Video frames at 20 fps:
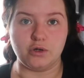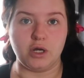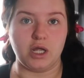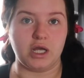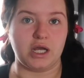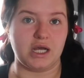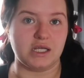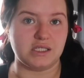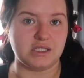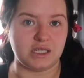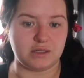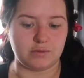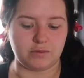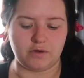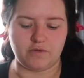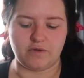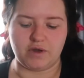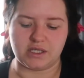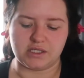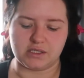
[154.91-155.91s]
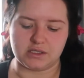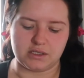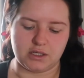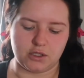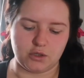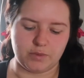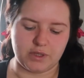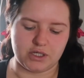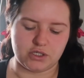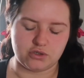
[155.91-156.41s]
Like I said, my face is a
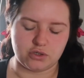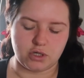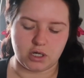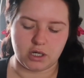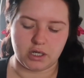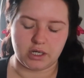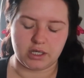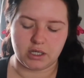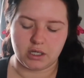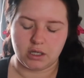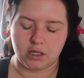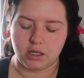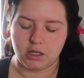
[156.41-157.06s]
little bit dry.